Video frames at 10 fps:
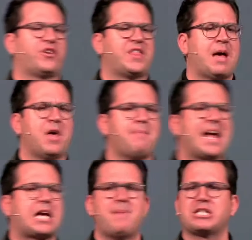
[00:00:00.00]
them, they might
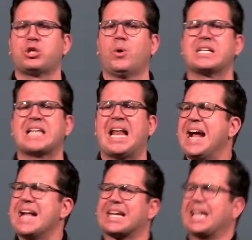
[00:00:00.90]
commit suicide.
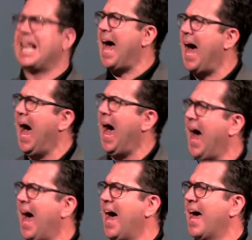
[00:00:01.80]
It's a
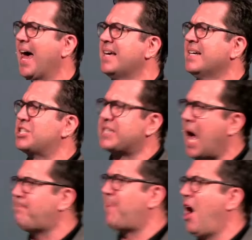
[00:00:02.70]
lie.
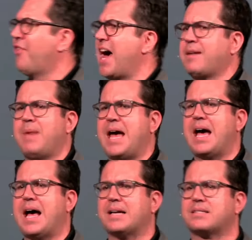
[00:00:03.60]
Stop all that
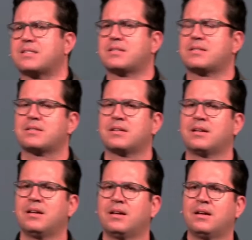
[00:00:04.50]
mess.
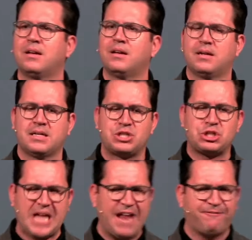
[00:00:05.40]

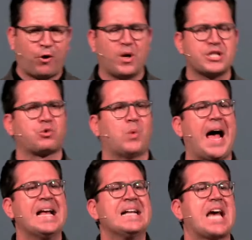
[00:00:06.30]
Stand for what's
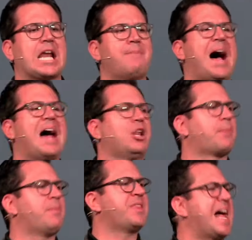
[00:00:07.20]
right. Tell them, look
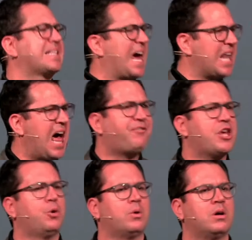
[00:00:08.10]
them in the eye and say, I love
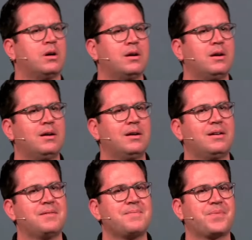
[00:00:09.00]
you.
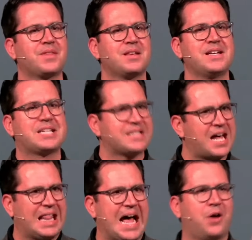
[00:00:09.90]
This is not
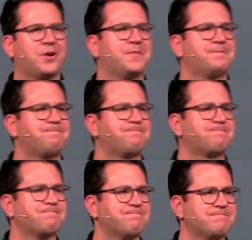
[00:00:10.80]
allowed.
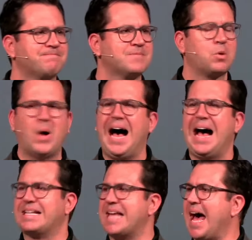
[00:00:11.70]

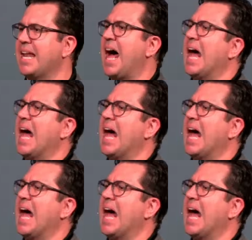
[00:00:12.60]
Why, Dad? I